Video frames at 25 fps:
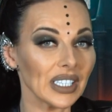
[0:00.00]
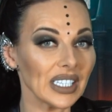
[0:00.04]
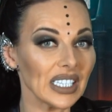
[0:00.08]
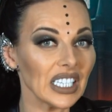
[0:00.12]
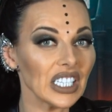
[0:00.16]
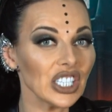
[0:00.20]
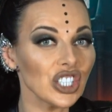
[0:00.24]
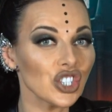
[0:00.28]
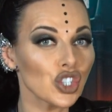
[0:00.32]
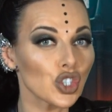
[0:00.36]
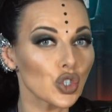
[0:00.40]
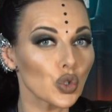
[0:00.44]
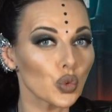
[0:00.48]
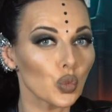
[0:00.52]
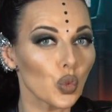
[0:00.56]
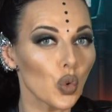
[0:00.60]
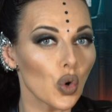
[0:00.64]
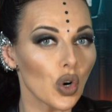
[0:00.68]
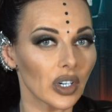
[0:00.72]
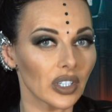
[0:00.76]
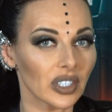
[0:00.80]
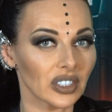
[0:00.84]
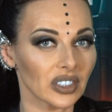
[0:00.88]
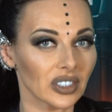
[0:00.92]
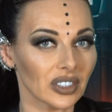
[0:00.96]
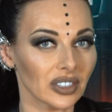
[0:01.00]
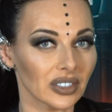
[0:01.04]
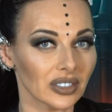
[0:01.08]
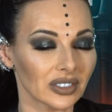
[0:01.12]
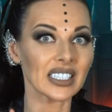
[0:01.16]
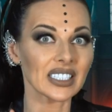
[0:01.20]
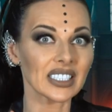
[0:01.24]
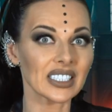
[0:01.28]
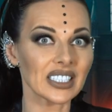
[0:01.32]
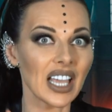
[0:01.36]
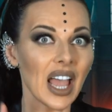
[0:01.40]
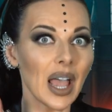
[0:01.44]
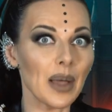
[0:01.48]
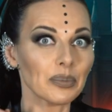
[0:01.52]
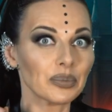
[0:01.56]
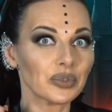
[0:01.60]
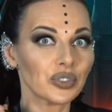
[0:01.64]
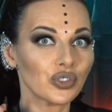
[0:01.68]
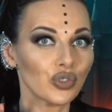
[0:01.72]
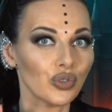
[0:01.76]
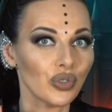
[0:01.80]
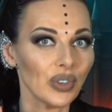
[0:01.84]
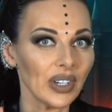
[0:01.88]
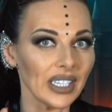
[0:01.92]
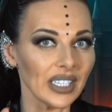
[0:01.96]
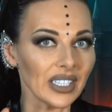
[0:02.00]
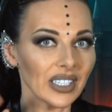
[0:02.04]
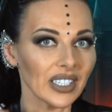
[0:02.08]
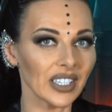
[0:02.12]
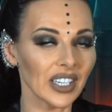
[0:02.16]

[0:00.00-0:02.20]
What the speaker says: each word. Step 3.